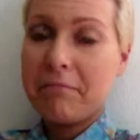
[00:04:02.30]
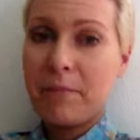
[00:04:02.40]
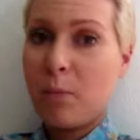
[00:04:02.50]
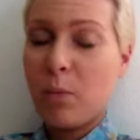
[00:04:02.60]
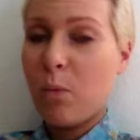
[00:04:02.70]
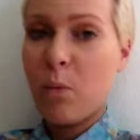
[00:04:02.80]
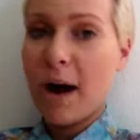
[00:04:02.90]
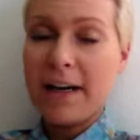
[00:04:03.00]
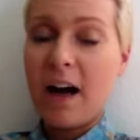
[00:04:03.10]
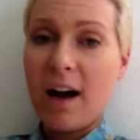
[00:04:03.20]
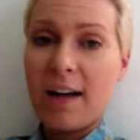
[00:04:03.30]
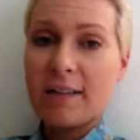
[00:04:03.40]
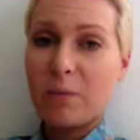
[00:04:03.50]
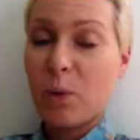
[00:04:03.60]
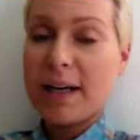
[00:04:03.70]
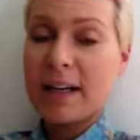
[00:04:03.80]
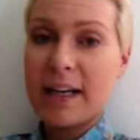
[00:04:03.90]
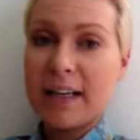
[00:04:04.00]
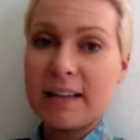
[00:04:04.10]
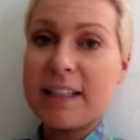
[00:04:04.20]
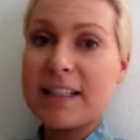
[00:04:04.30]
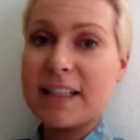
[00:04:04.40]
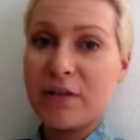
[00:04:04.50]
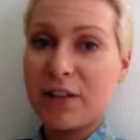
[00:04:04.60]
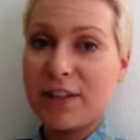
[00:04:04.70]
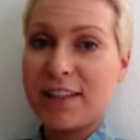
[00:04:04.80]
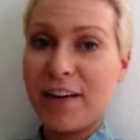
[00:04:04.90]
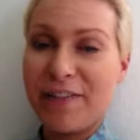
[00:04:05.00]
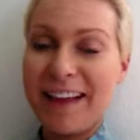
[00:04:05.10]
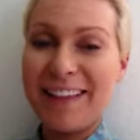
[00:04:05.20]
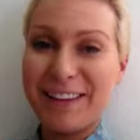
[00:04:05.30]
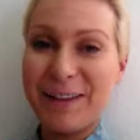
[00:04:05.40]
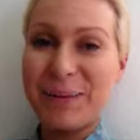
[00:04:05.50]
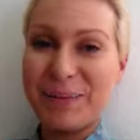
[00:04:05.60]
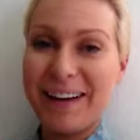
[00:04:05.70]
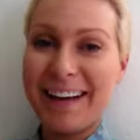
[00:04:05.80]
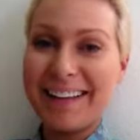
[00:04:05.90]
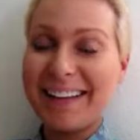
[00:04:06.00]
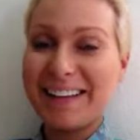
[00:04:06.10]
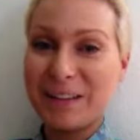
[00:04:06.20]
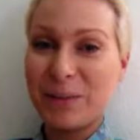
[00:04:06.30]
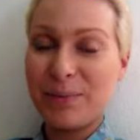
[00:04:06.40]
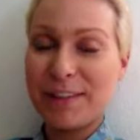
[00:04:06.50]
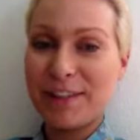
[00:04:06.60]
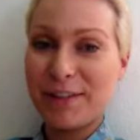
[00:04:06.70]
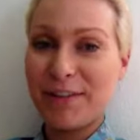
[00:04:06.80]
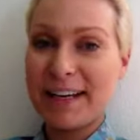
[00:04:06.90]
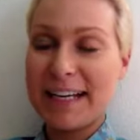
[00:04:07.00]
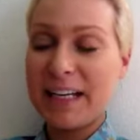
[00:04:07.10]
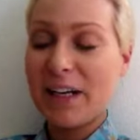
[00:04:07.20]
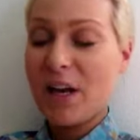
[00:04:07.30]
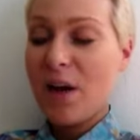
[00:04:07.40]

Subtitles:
why not? Why not at least give yourself that little break, that little pleasure, right?